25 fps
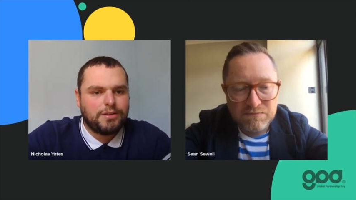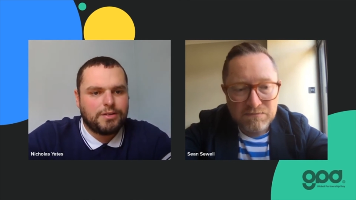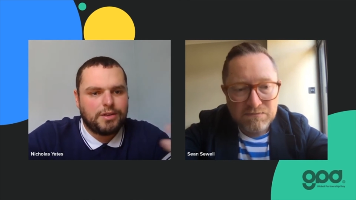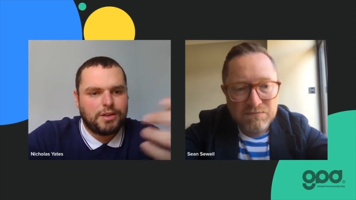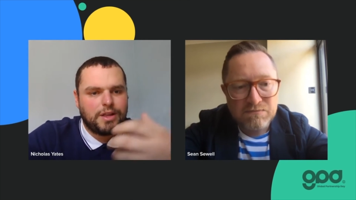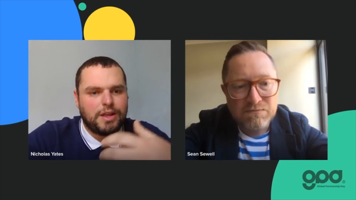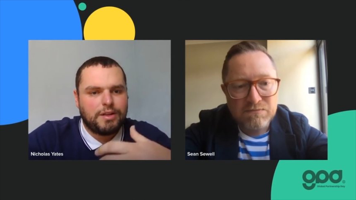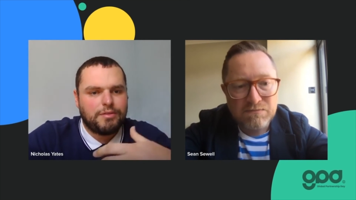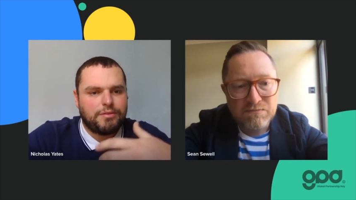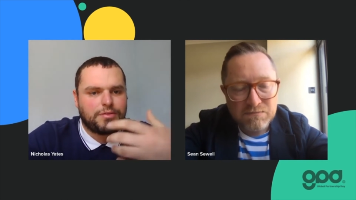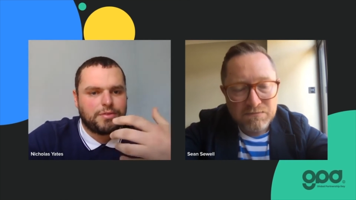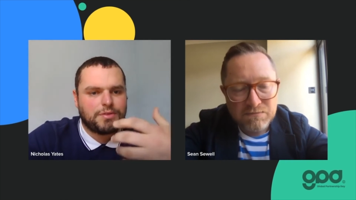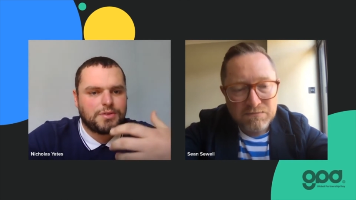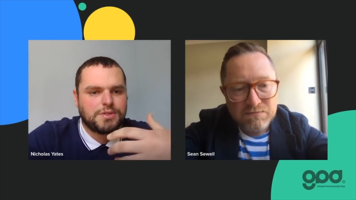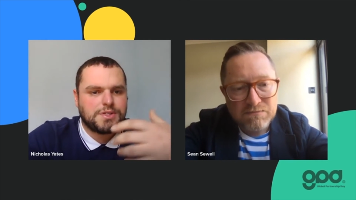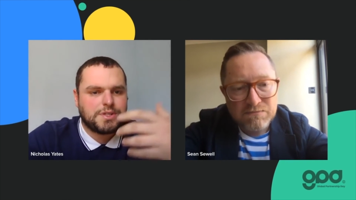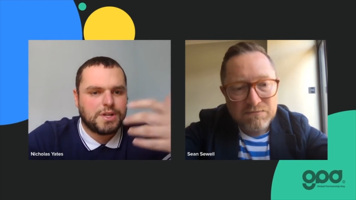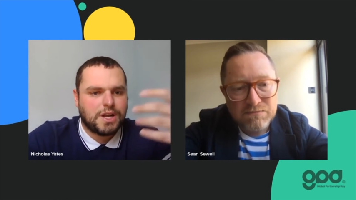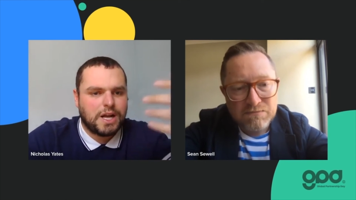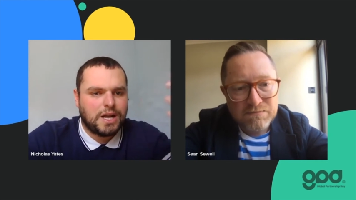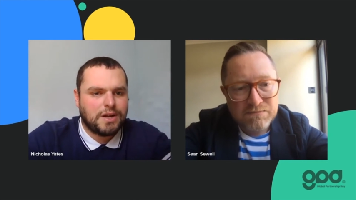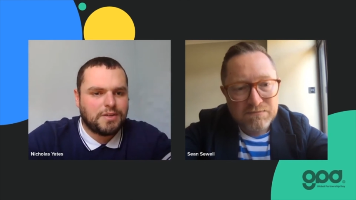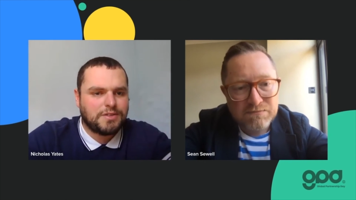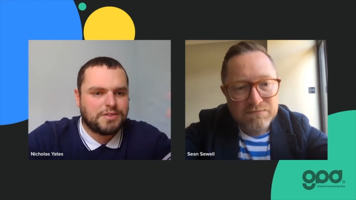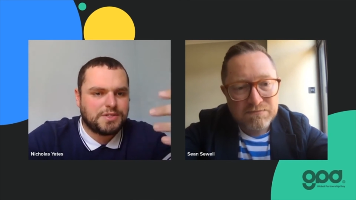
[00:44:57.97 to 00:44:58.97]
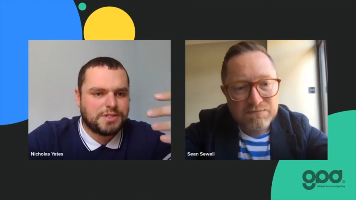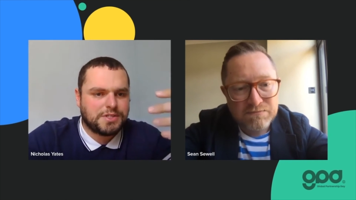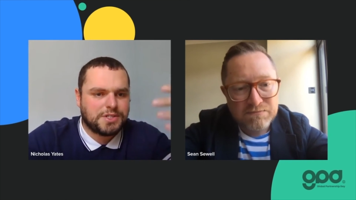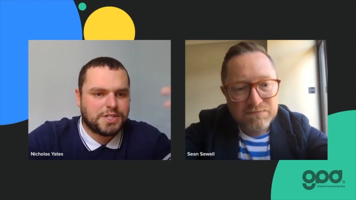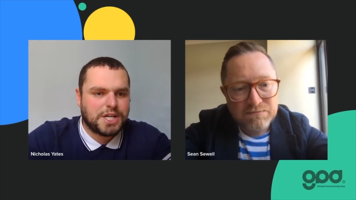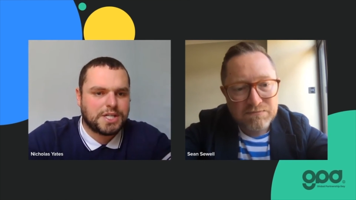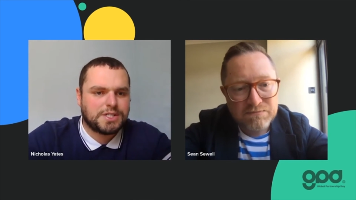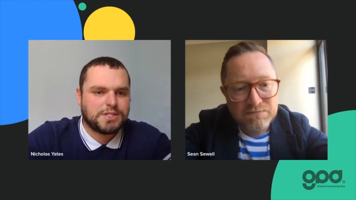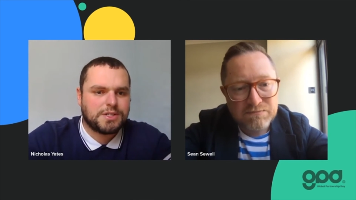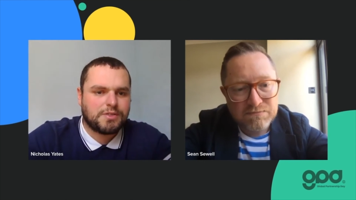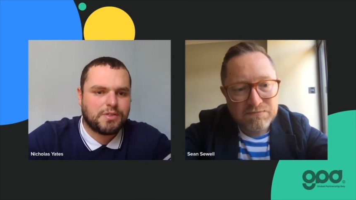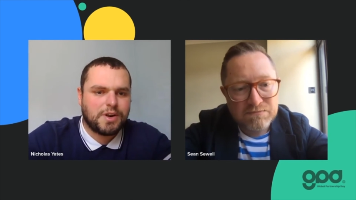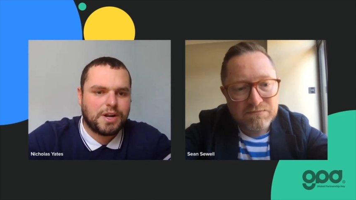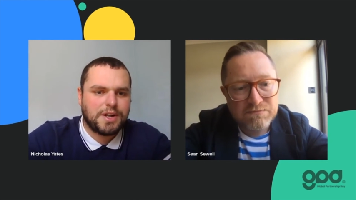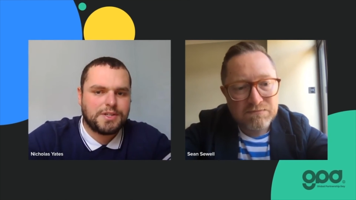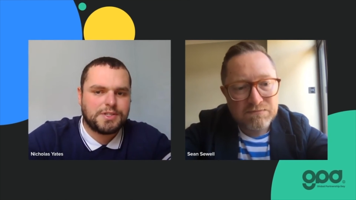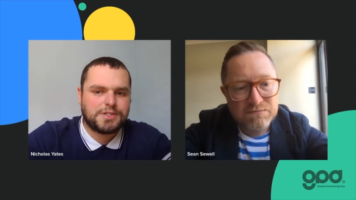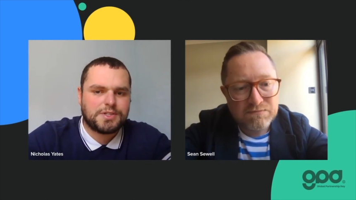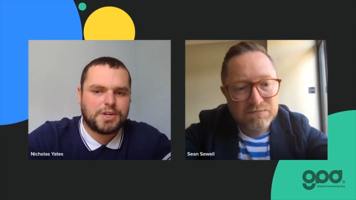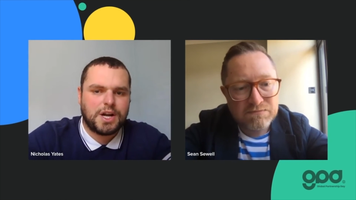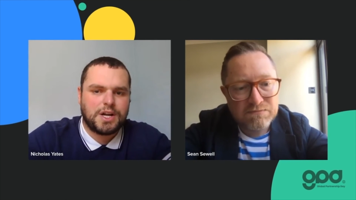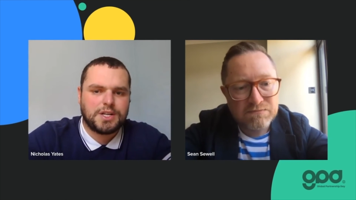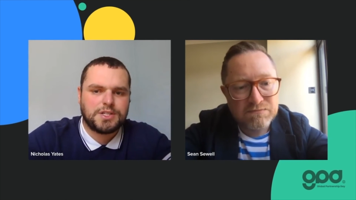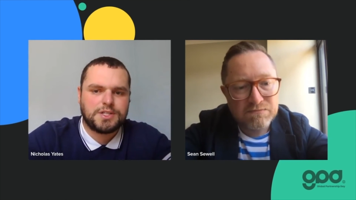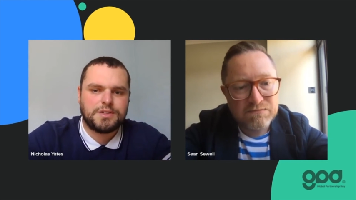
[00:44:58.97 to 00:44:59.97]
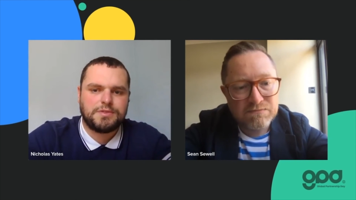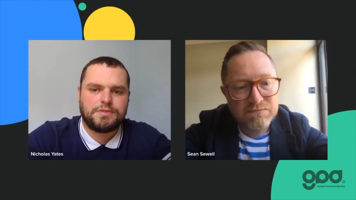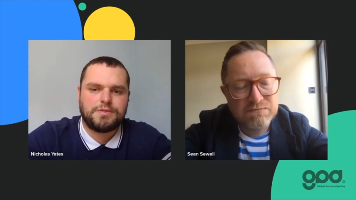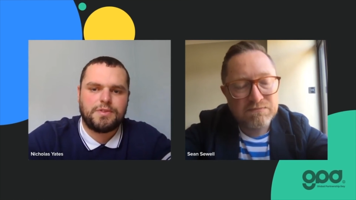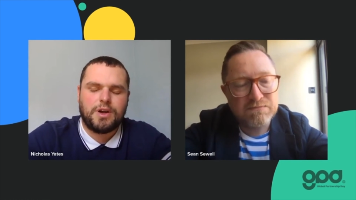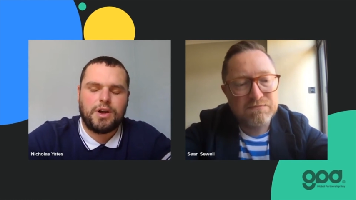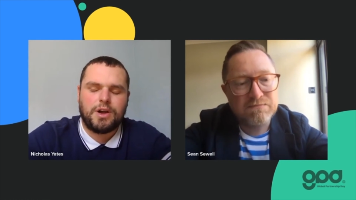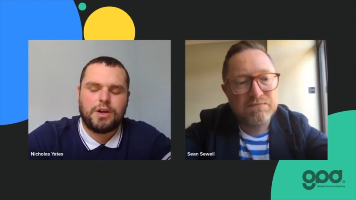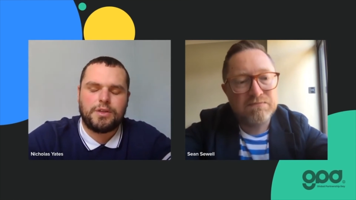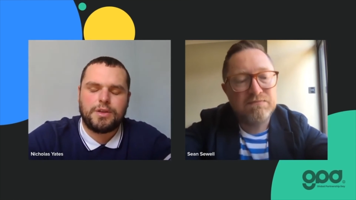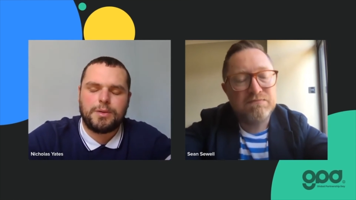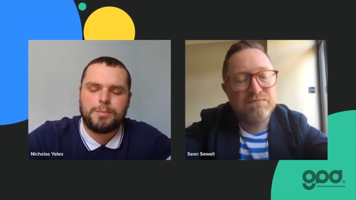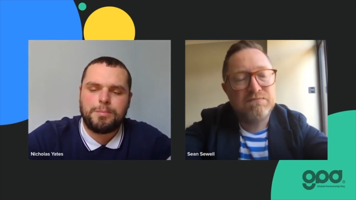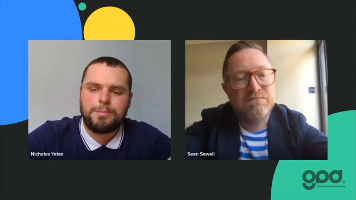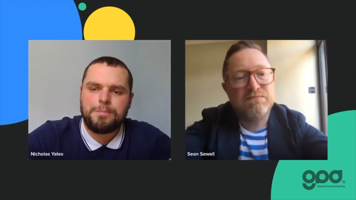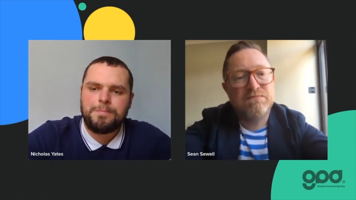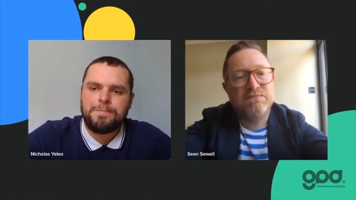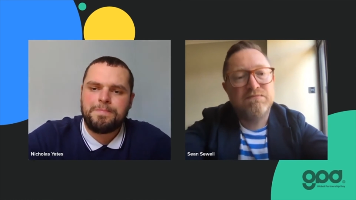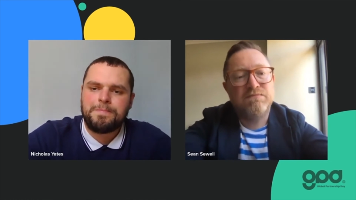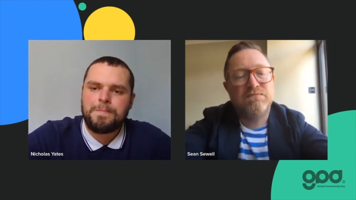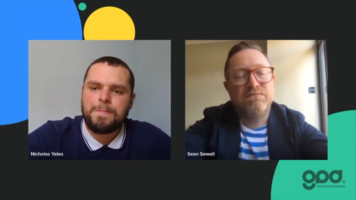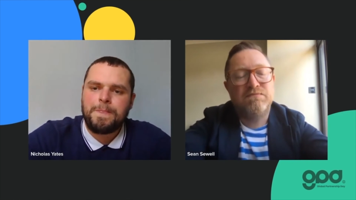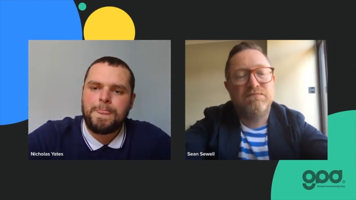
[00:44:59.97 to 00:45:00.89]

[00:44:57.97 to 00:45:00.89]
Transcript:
Speaker 1: and then for us to kind of suggest the right strategy for them.